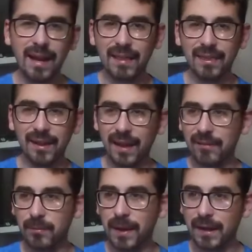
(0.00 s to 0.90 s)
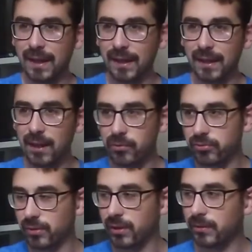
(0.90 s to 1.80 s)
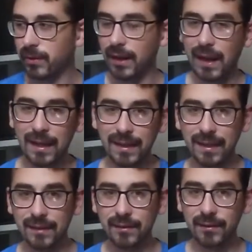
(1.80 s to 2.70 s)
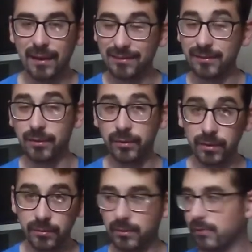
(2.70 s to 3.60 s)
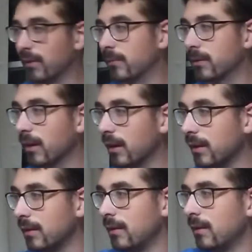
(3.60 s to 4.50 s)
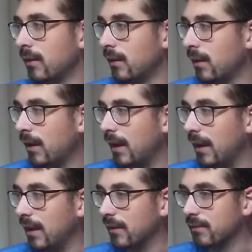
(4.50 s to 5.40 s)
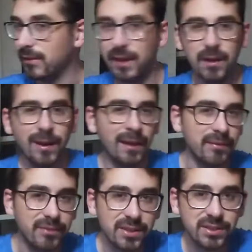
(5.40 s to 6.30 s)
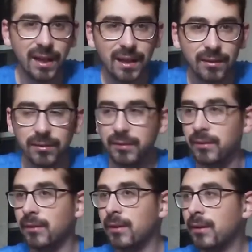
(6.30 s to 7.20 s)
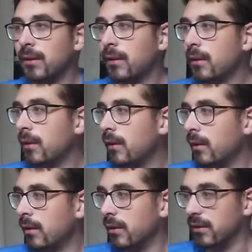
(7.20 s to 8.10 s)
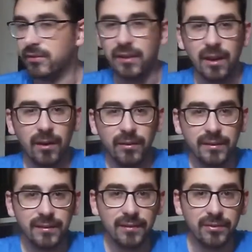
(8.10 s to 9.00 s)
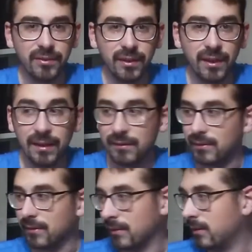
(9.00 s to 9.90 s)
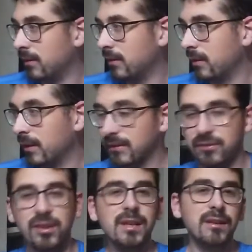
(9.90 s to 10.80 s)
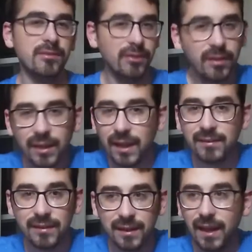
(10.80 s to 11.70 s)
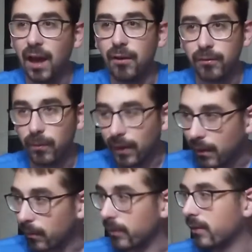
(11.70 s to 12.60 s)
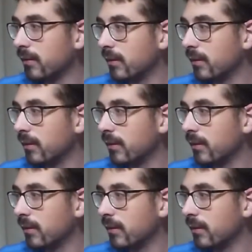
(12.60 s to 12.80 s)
that I think everybody kind of goes through, and I did and still do to some degree, is you go down the fishing aisle and you see all these different things, and it's really easy to get overwhelmed.